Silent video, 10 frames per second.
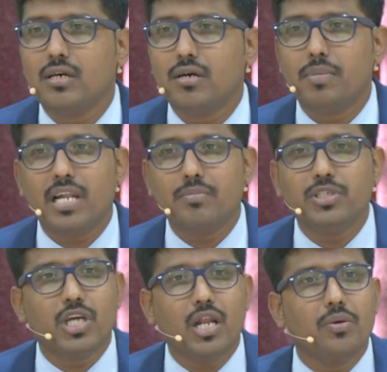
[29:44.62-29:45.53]
But let me
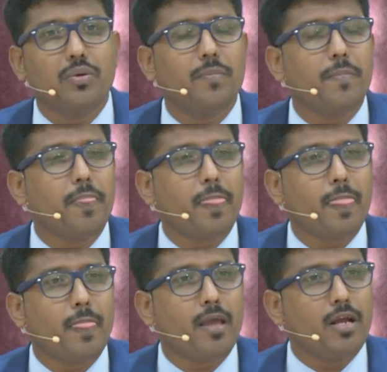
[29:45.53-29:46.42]
tell you,
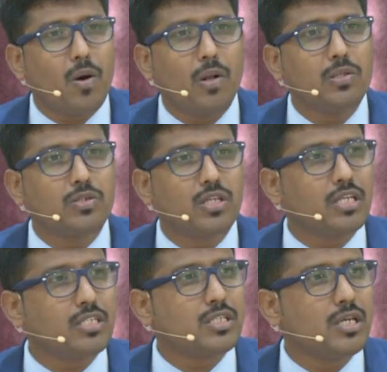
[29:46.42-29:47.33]
in all those
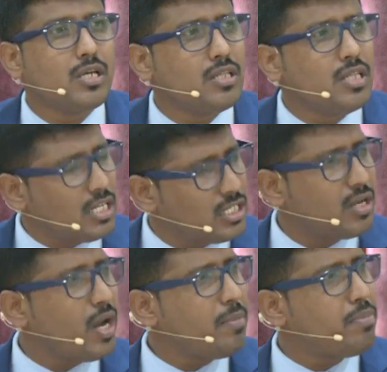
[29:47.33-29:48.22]
things, there is a
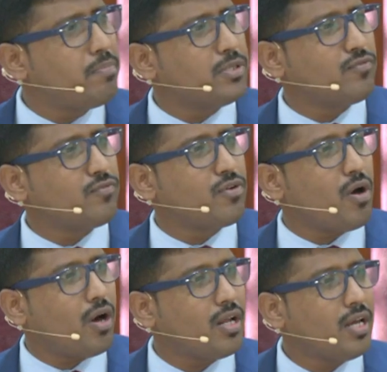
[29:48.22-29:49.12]
great purpose of
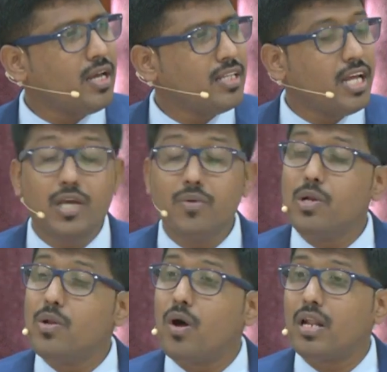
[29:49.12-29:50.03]
God that He will
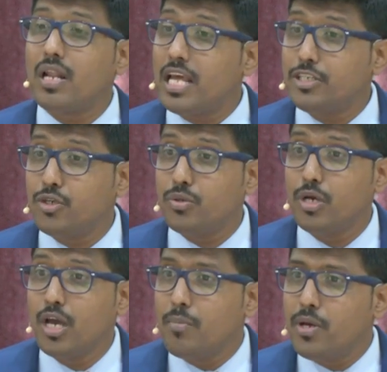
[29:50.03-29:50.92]
not let you.
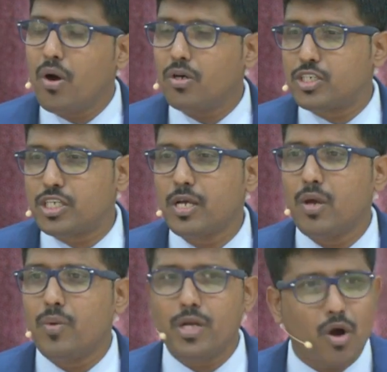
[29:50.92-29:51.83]
Because
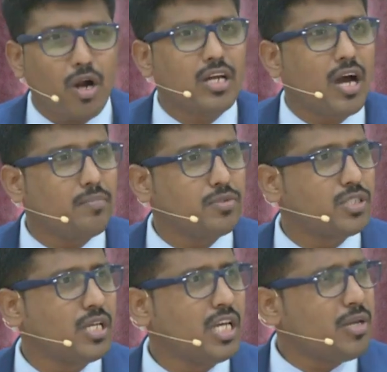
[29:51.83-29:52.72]
when God comes,
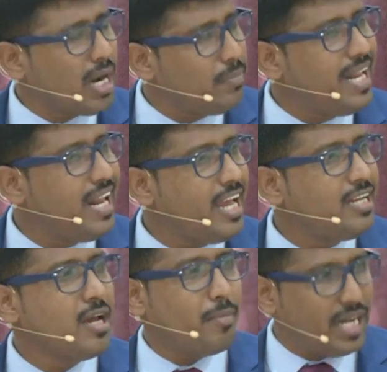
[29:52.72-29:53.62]
He might be late,
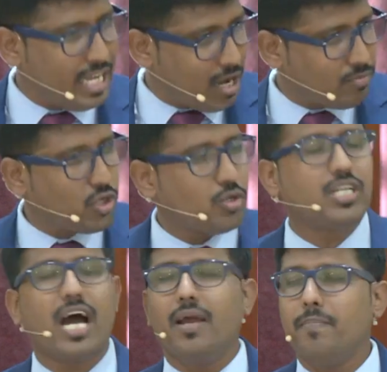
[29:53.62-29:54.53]
but He comes on
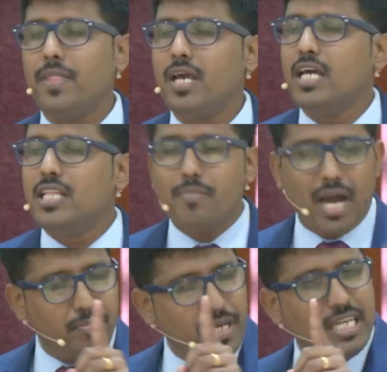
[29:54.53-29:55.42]
time. There
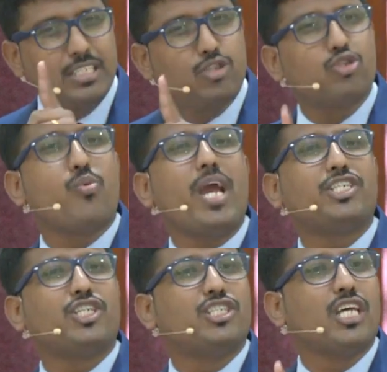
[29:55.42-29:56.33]
might be
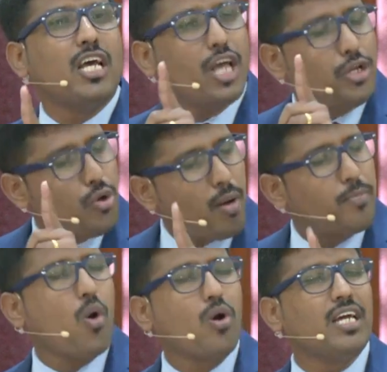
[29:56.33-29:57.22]
situations that you are
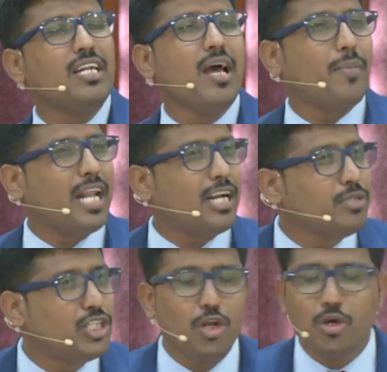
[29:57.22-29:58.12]
broken, but let me
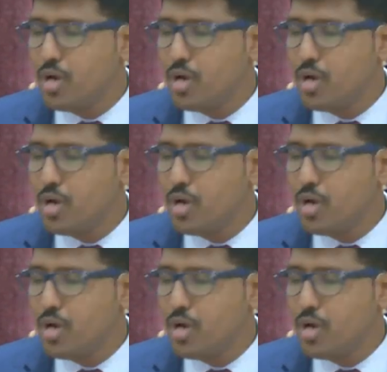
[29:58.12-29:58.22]
tell you,